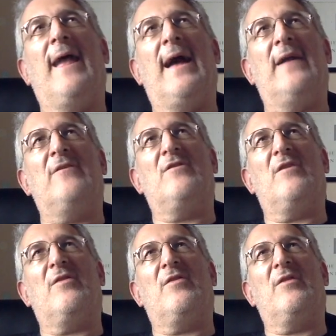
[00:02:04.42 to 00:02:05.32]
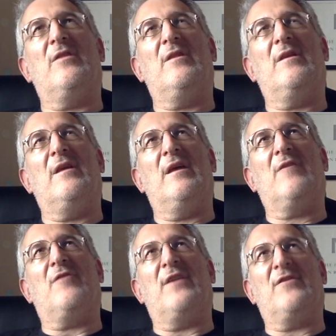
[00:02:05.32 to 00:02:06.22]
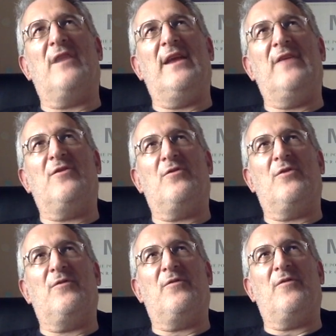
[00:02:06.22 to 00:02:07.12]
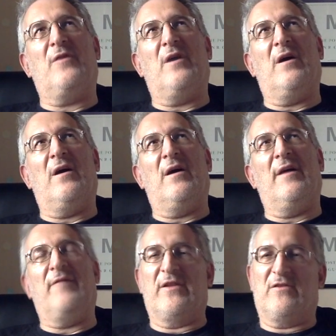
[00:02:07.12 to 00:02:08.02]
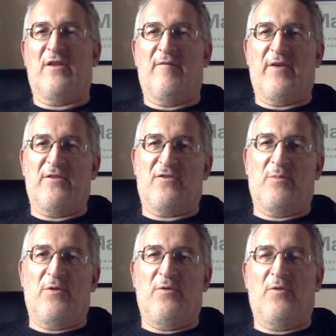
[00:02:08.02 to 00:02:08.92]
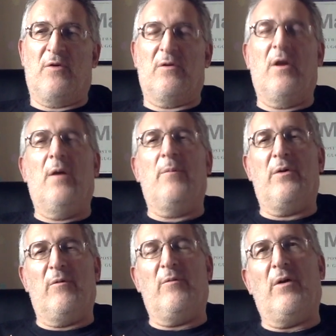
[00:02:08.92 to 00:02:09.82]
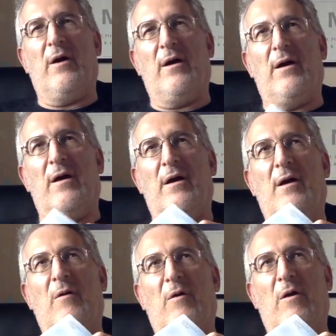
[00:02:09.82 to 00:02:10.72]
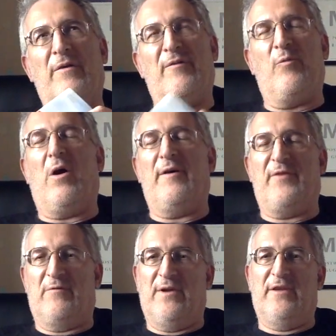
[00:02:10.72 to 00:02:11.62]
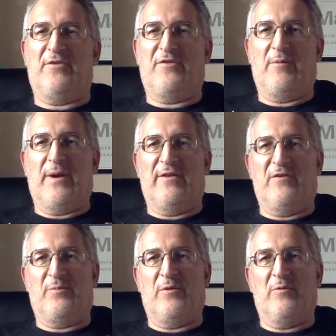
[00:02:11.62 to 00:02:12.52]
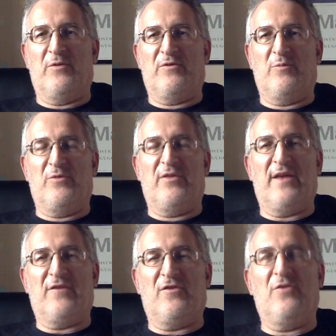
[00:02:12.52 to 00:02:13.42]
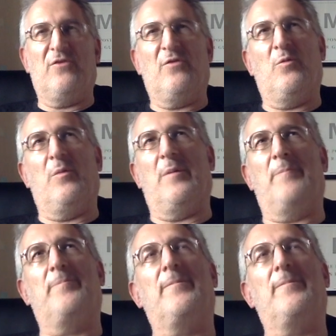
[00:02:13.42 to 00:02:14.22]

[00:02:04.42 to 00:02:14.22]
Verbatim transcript: And gradually, sort of uh, event events move on. But I th- what I found really interesting about this book was was the attitude of the woman,